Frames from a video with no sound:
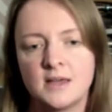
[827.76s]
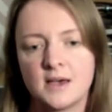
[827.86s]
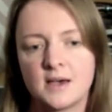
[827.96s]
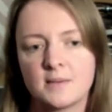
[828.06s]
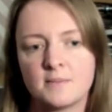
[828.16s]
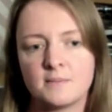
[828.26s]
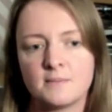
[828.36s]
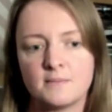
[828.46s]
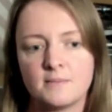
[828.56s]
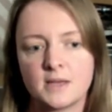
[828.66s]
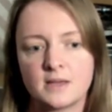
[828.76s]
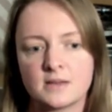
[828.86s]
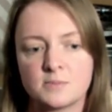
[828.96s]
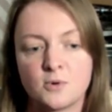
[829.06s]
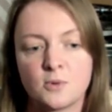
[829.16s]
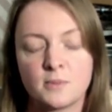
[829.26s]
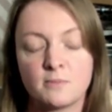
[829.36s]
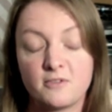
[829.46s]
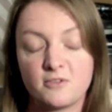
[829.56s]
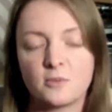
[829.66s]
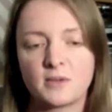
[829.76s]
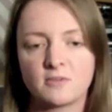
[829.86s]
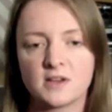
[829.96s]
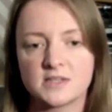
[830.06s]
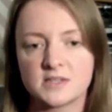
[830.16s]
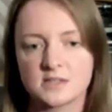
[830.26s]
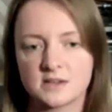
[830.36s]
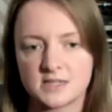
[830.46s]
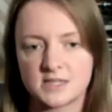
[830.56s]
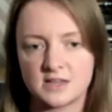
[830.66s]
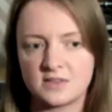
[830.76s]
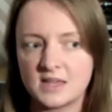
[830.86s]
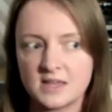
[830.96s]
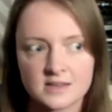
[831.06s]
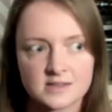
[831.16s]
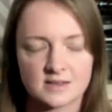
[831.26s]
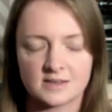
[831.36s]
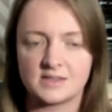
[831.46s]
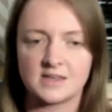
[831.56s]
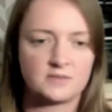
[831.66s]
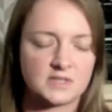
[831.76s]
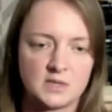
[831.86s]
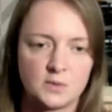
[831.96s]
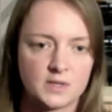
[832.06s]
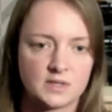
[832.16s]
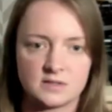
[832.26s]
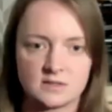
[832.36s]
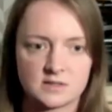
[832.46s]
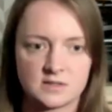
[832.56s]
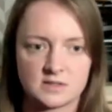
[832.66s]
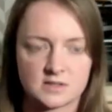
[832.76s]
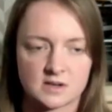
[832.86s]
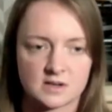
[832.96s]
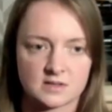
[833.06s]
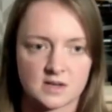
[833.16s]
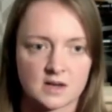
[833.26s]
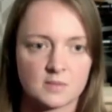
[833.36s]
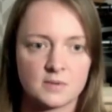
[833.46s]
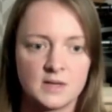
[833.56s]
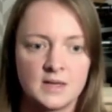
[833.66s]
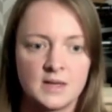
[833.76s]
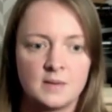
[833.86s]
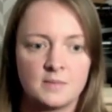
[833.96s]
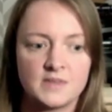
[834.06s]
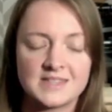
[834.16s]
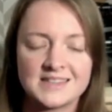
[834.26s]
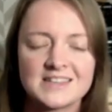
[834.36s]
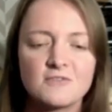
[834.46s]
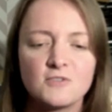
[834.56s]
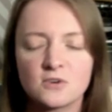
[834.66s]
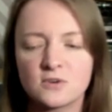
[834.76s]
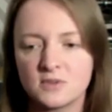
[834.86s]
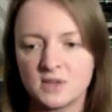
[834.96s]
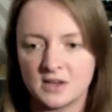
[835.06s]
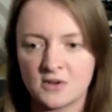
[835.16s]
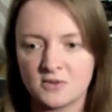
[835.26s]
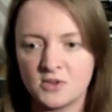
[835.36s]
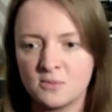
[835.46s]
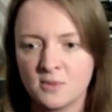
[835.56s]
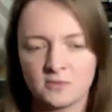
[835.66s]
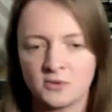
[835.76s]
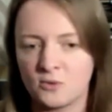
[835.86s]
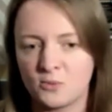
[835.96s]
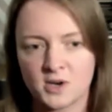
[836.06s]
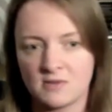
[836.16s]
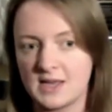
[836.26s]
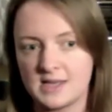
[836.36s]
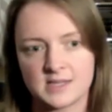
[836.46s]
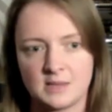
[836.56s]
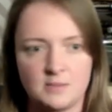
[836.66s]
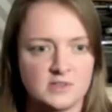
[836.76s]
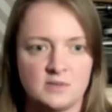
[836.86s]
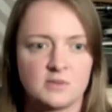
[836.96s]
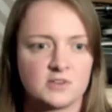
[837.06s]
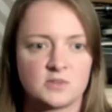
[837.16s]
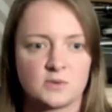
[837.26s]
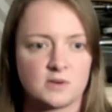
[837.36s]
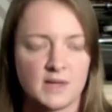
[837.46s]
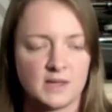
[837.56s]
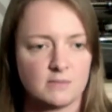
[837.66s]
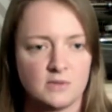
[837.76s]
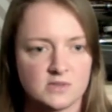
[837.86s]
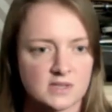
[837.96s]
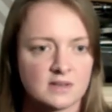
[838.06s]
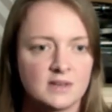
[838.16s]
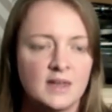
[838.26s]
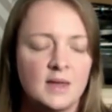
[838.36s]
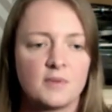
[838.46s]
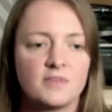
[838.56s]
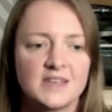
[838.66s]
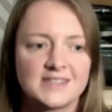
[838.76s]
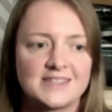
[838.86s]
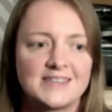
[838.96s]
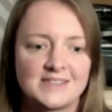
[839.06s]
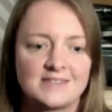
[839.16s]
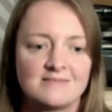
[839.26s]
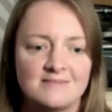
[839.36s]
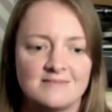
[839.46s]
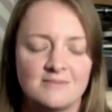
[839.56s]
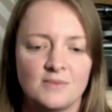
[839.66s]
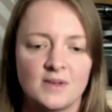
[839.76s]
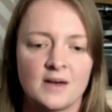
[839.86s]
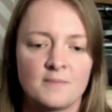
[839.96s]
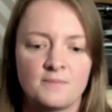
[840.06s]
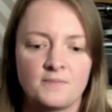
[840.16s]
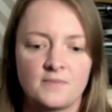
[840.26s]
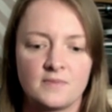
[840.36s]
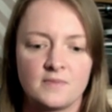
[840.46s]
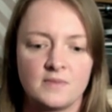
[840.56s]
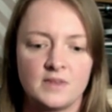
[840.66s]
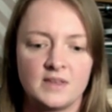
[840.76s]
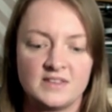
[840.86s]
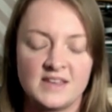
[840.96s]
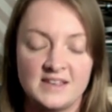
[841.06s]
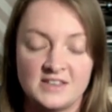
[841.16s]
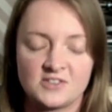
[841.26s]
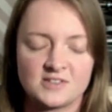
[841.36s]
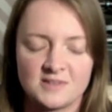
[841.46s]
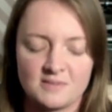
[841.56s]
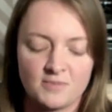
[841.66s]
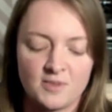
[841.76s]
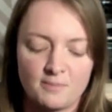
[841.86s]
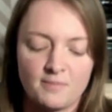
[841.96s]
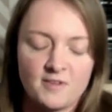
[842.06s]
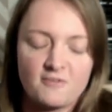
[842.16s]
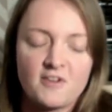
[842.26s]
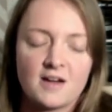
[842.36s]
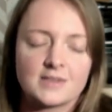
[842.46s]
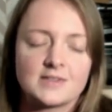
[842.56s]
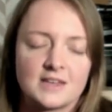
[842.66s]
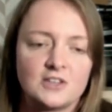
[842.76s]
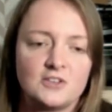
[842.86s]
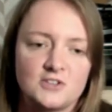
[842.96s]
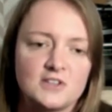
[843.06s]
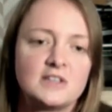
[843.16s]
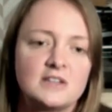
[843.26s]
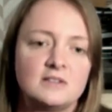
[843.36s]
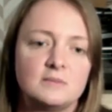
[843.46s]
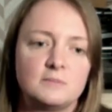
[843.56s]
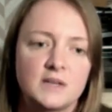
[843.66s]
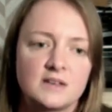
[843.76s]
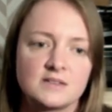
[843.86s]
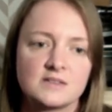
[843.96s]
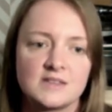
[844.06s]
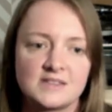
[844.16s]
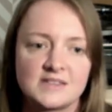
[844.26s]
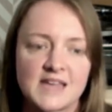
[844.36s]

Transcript: Because Performing Rights Society, I think it's like 70 quid to start up. This is if you're, you know, you might not want to release any music, you might just want to make music, but this is it's just the first thing you should do, because this is